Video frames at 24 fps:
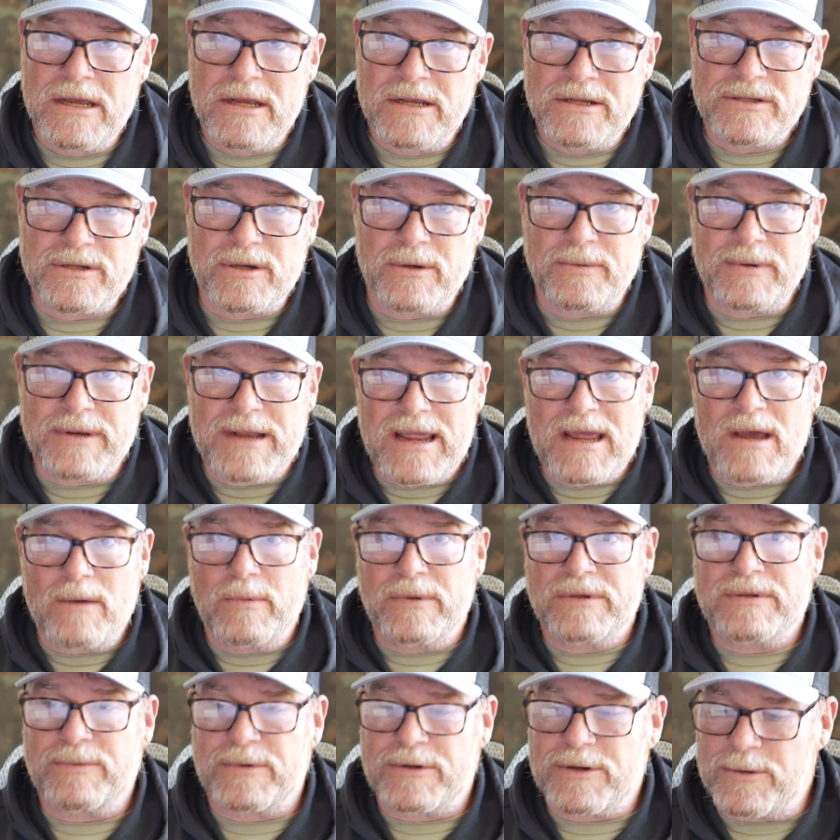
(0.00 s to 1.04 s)
So now
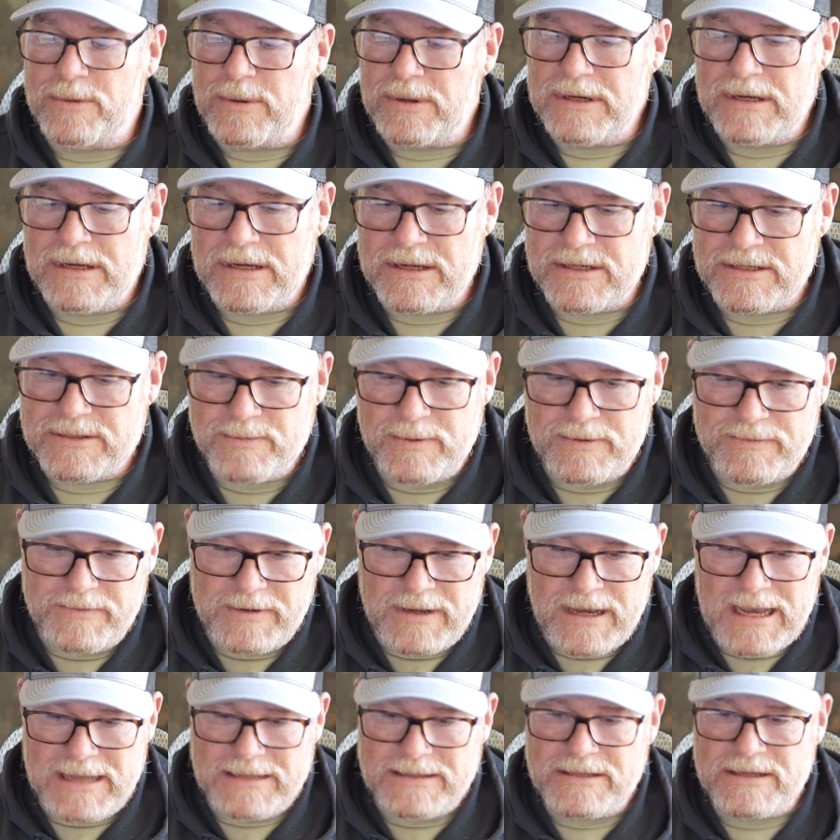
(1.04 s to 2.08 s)
what we're doing is we've
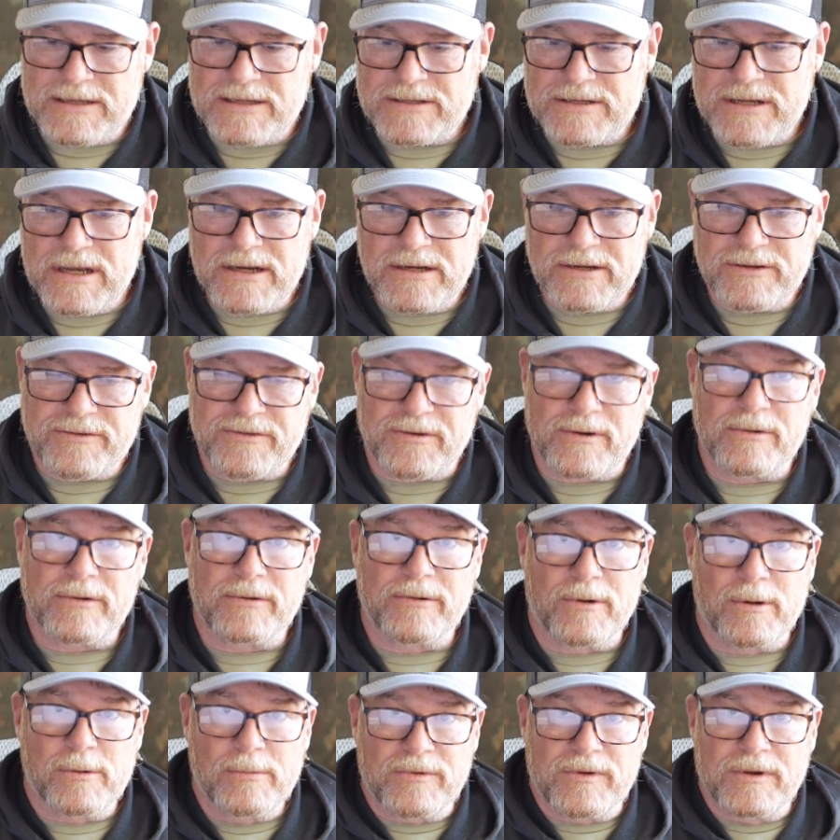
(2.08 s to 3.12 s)
got these gun control
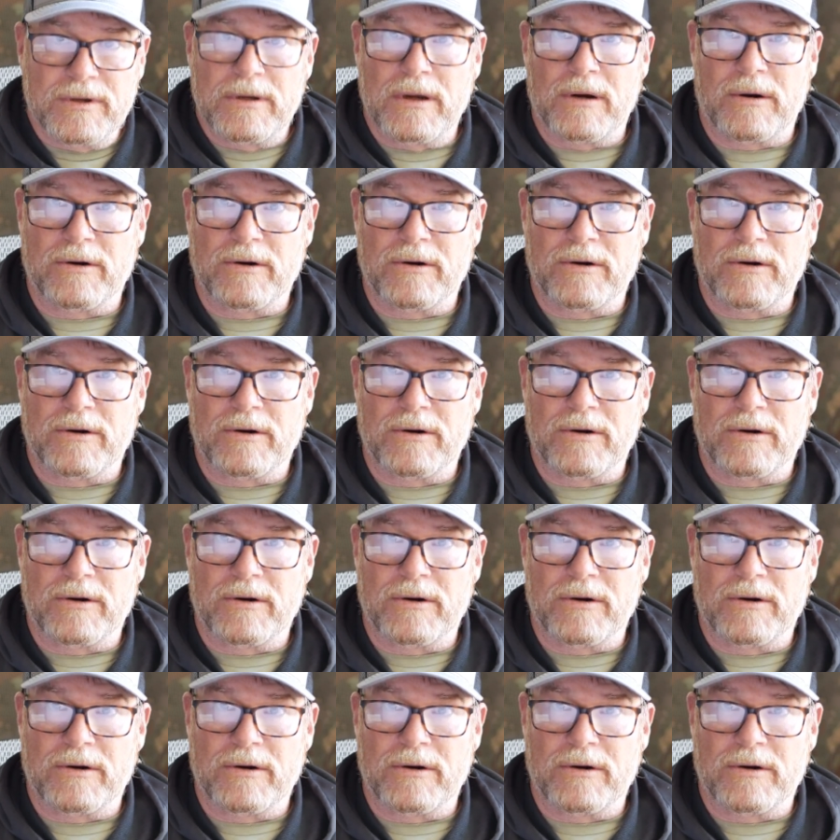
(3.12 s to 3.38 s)
groups